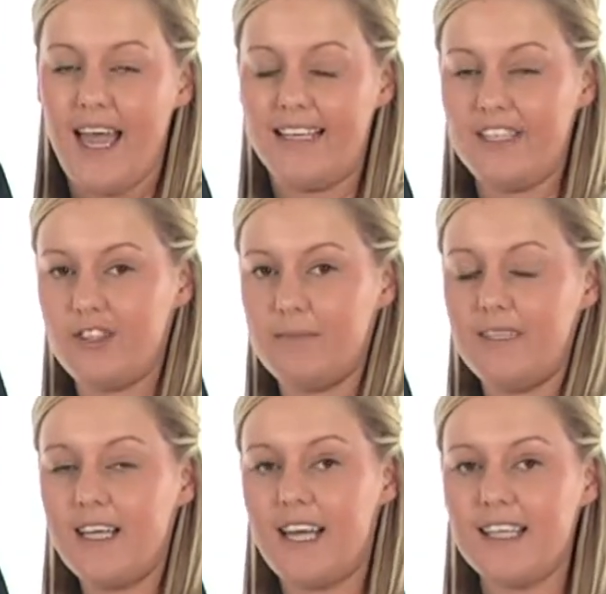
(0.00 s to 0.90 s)
an
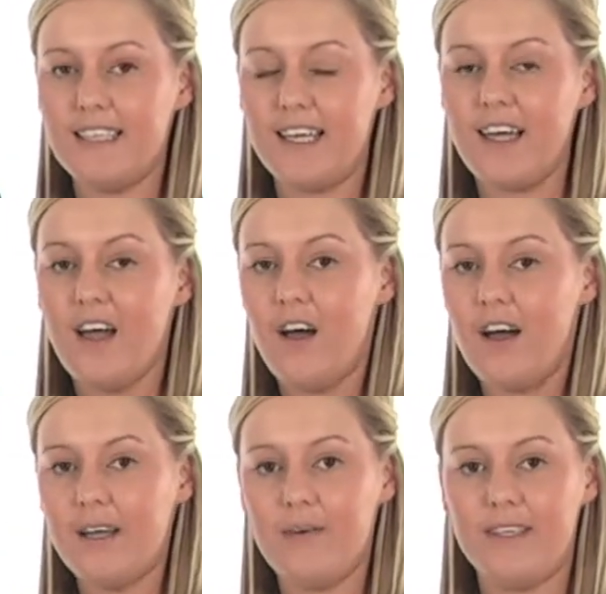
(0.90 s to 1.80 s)
extremely classic,
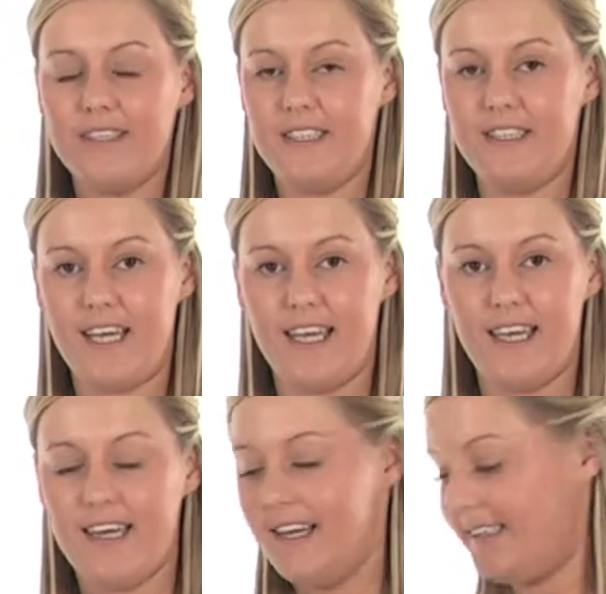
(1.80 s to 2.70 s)
high-quality
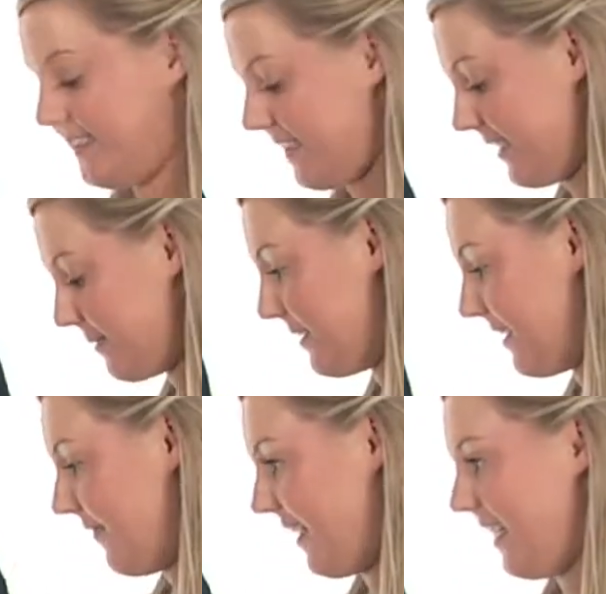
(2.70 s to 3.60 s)
jacket designed
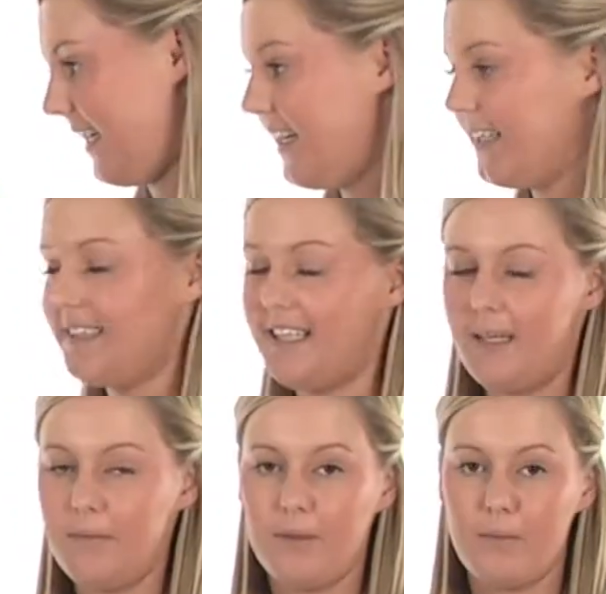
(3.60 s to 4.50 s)
specifically to
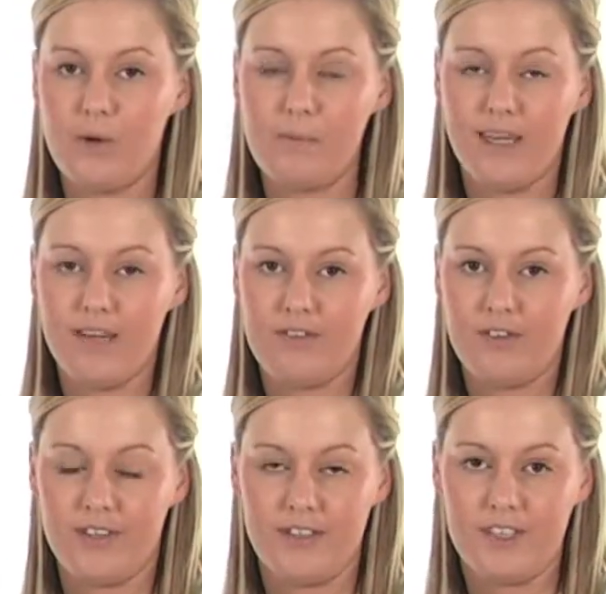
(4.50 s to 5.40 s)
keep you warm even
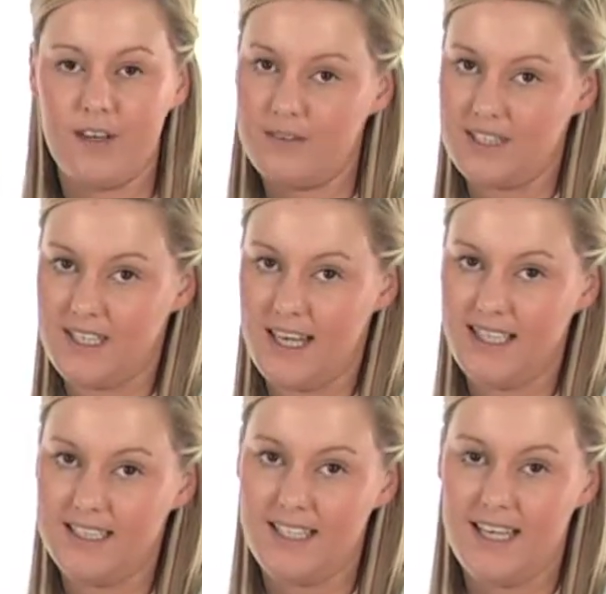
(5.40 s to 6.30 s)
on those colder
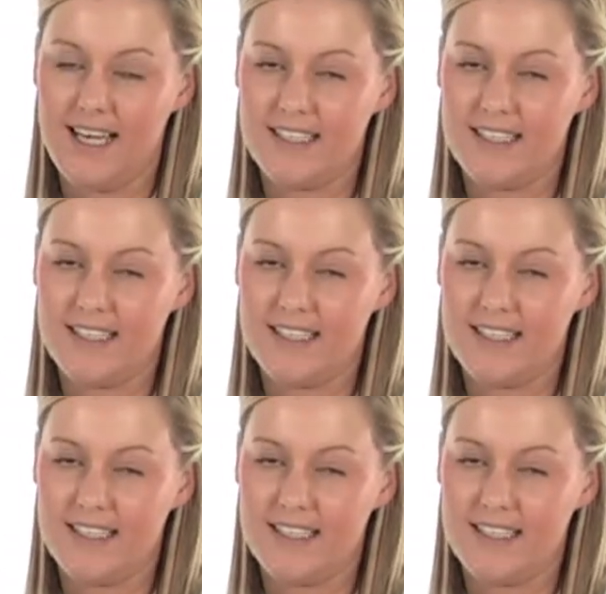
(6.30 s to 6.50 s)
days,